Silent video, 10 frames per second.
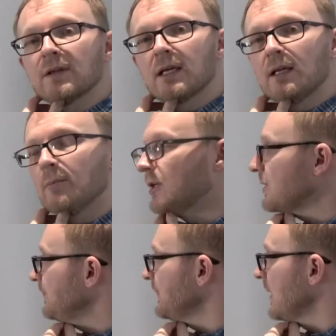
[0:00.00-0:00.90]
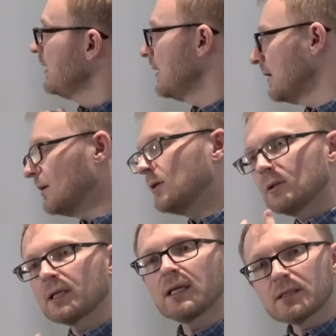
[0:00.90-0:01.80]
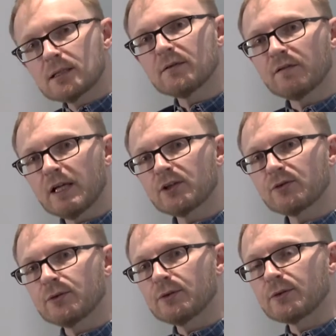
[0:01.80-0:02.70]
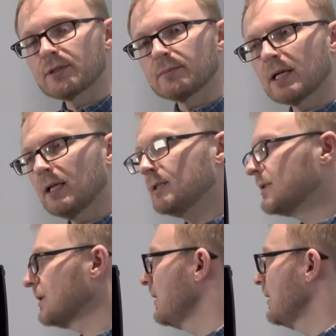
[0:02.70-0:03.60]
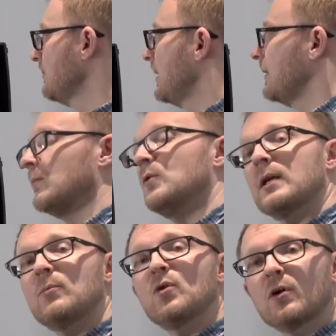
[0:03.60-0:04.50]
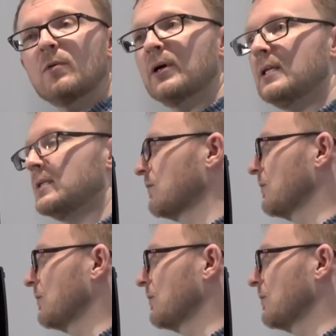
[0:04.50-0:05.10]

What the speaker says: the calibration, and you'll again see it flash through some colours, and then we'll get a more comprehensive